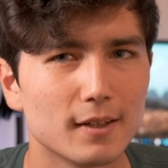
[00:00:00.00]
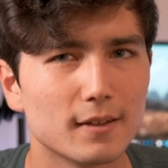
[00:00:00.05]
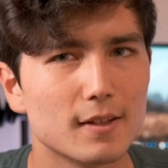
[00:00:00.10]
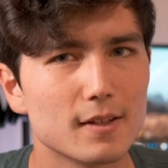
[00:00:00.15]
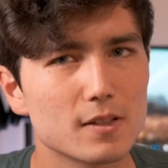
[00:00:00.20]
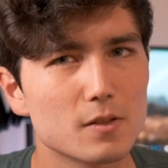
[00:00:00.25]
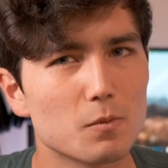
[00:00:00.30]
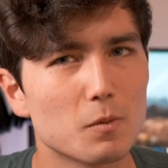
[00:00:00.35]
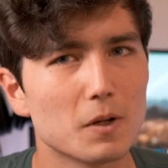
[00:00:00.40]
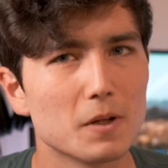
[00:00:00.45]

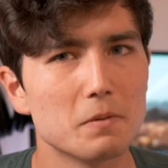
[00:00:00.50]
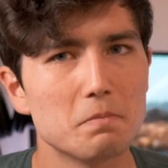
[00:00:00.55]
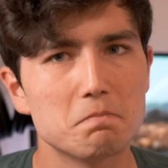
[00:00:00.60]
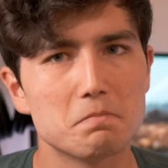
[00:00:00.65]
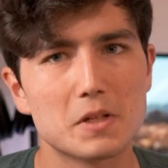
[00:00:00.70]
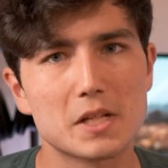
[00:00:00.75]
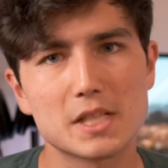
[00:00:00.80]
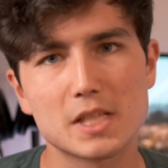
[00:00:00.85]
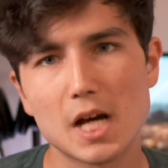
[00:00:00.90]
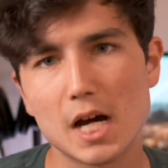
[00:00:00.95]
This one
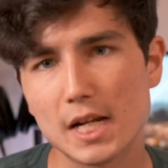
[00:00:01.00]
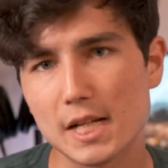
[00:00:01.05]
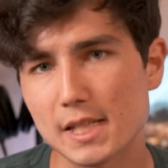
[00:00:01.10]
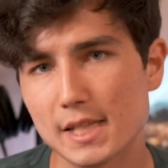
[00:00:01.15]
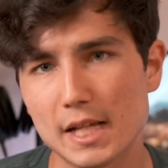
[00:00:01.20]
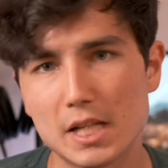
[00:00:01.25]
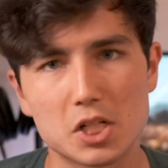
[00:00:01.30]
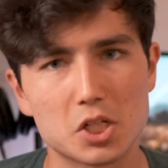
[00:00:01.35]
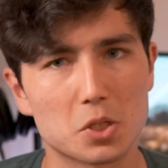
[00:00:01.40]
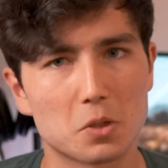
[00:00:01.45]
is not
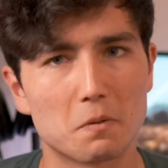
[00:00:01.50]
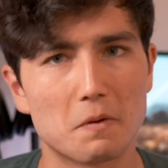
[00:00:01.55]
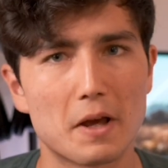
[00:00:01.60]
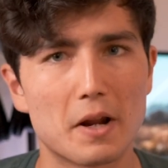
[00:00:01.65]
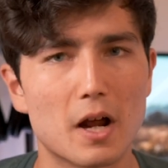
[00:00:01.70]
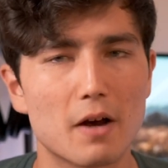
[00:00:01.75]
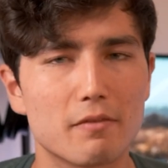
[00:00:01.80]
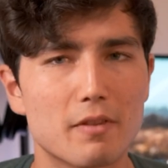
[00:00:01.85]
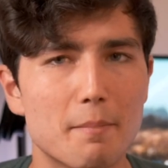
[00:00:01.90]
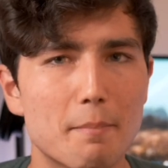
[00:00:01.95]
essential
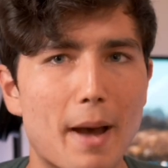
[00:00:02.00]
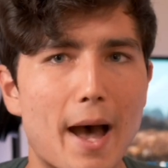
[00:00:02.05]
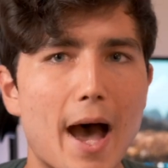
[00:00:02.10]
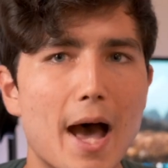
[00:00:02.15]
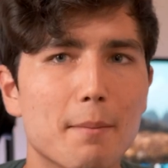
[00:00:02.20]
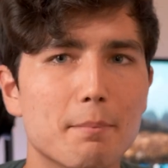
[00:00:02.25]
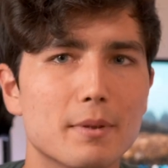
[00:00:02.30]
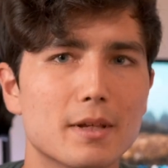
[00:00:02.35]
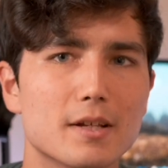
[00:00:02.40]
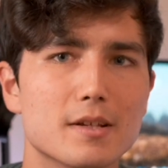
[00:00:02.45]
right off the
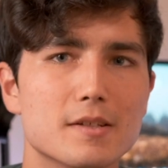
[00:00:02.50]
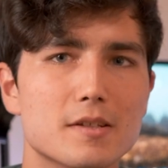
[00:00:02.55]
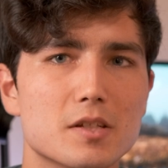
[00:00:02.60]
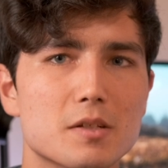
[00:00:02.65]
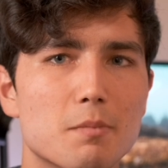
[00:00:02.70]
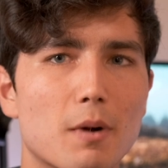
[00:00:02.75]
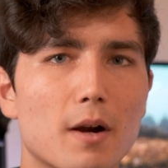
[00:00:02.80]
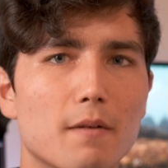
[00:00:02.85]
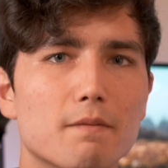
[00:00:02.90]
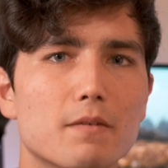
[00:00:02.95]
bat because
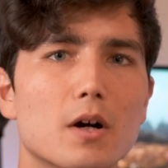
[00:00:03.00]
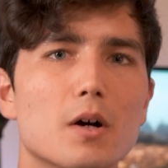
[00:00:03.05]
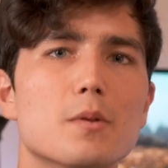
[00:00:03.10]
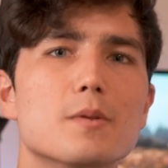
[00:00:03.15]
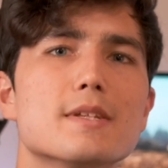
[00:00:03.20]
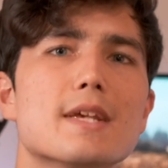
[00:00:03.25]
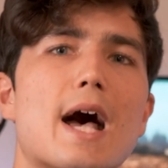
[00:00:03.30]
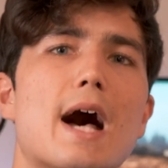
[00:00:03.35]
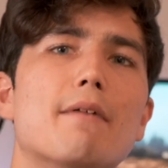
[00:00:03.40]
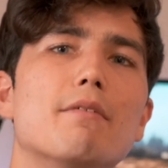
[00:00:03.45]

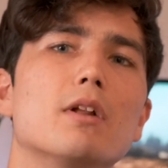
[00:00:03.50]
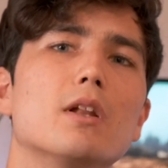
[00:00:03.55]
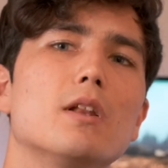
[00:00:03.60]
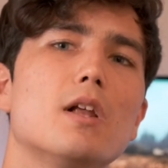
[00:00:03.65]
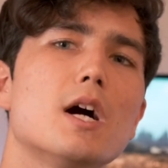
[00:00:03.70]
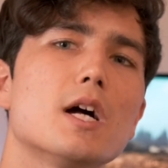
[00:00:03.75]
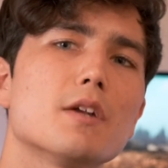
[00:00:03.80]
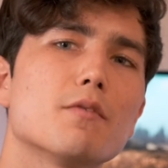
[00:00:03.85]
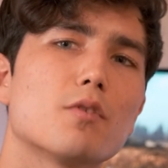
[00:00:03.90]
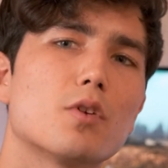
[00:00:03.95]
smartphones have a
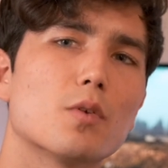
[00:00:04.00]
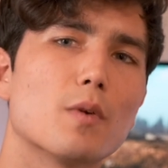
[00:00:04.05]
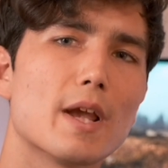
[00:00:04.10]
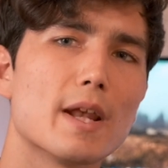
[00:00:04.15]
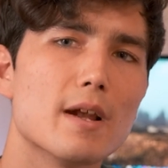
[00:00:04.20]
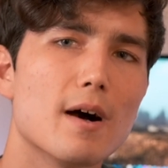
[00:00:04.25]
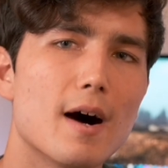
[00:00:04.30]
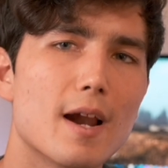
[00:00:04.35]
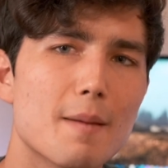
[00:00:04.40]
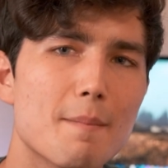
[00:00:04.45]
lot of
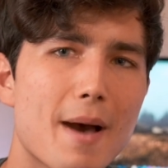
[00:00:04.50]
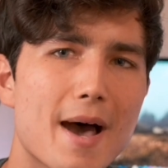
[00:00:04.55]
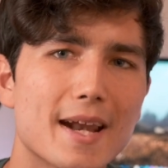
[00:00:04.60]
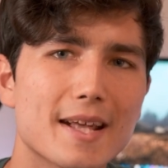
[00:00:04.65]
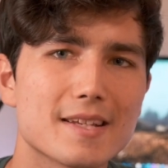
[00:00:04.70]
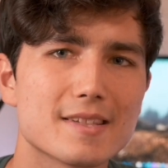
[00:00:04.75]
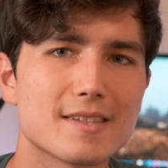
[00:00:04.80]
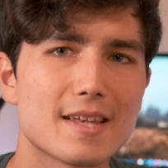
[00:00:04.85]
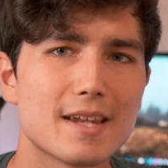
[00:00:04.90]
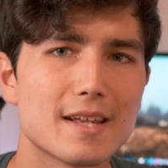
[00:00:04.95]
great
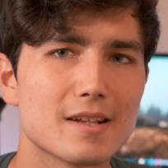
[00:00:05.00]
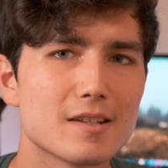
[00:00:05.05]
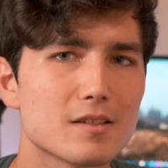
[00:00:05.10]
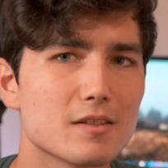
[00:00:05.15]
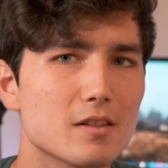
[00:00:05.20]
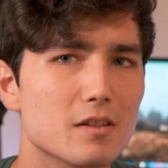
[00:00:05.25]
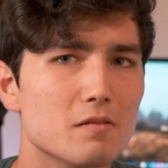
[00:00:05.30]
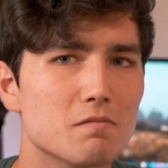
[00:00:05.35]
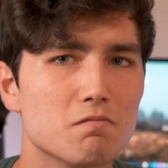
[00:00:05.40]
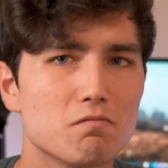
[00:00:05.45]
automatic settings
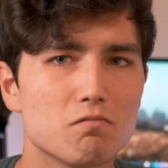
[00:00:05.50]
that